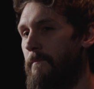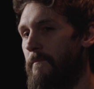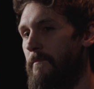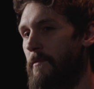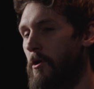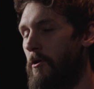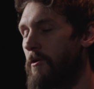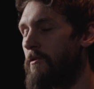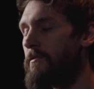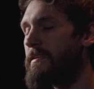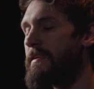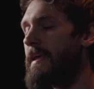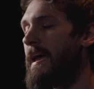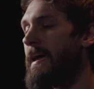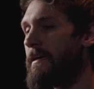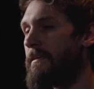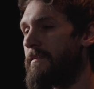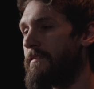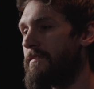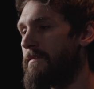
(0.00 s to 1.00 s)
her
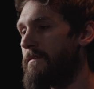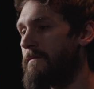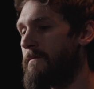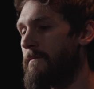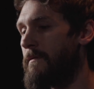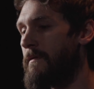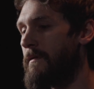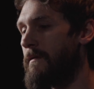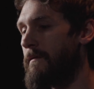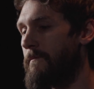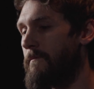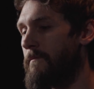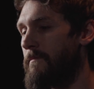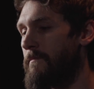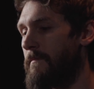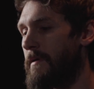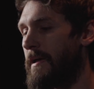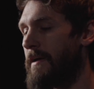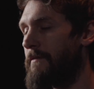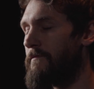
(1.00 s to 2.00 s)
death
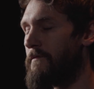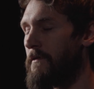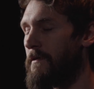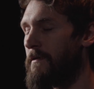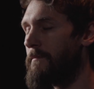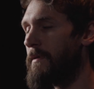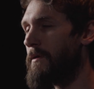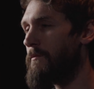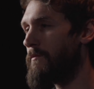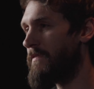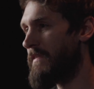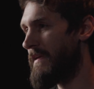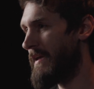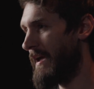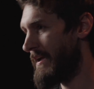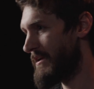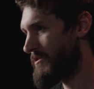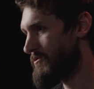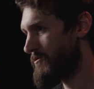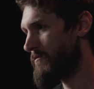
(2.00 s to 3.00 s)
confronted me with the
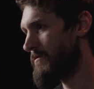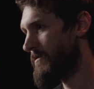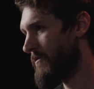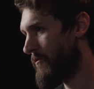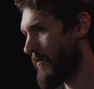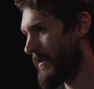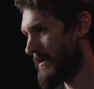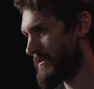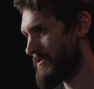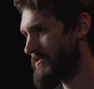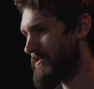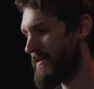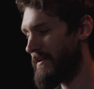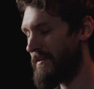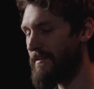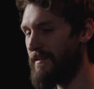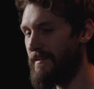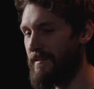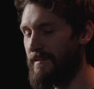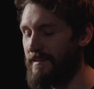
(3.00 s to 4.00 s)
age-old
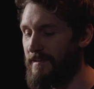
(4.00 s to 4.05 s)
question